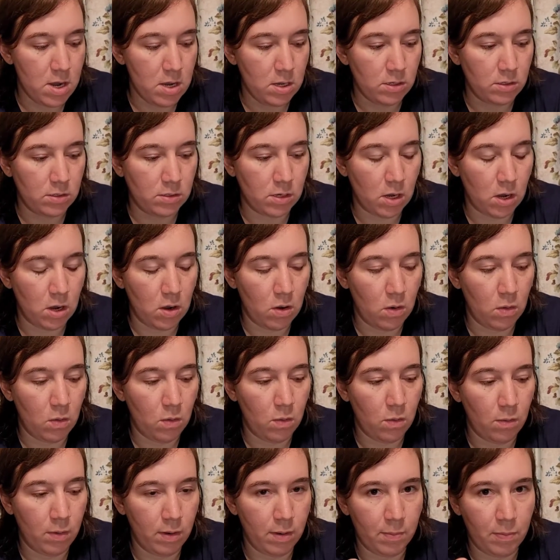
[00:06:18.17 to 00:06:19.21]

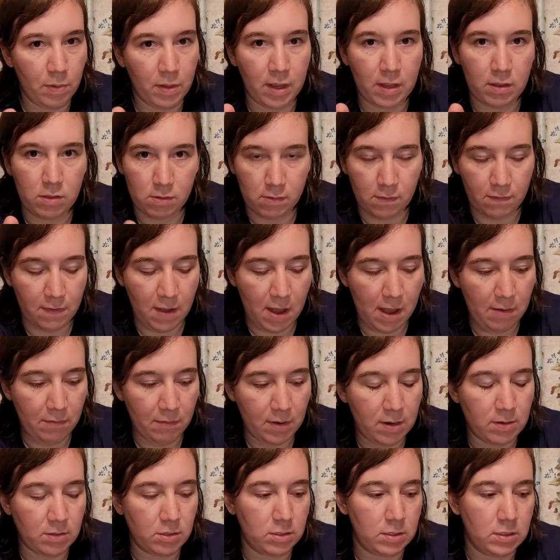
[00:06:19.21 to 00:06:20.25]
So we played through 5
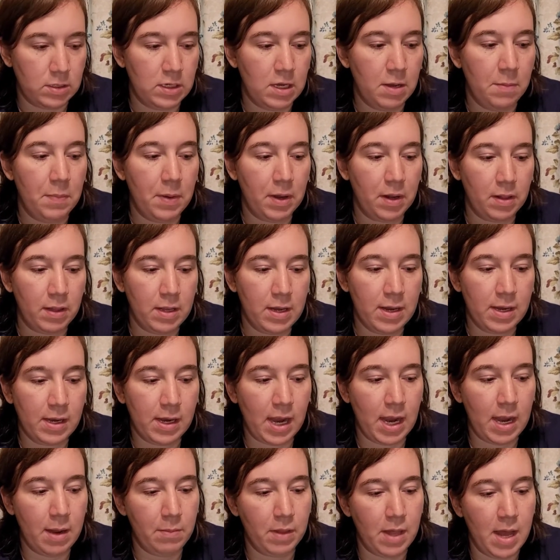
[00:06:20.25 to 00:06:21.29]
rounds. Typically a
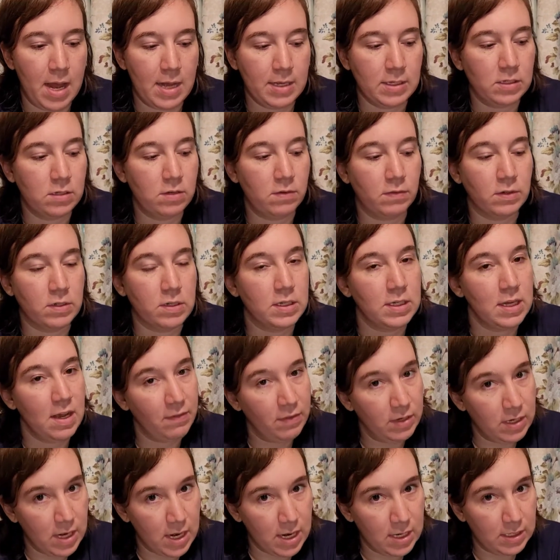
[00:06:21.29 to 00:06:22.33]
game lasts for
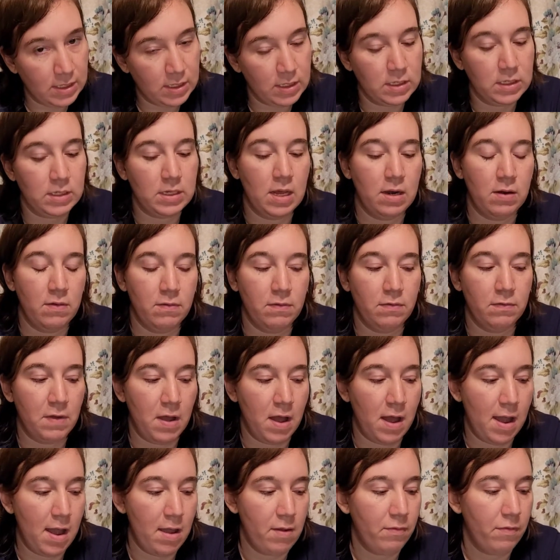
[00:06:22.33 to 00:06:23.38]
7 days instead of
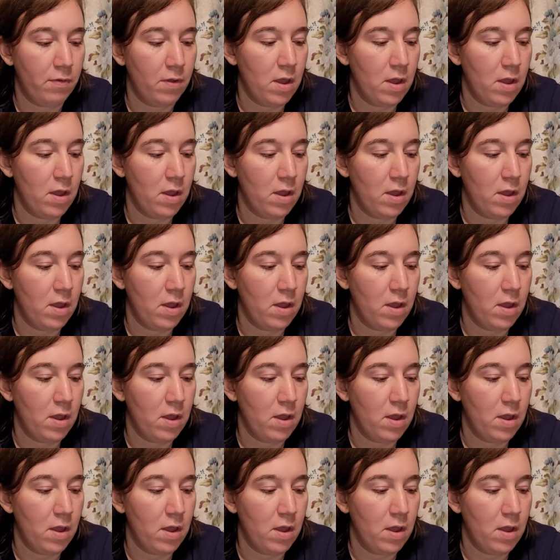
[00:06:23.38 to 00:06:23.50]
5.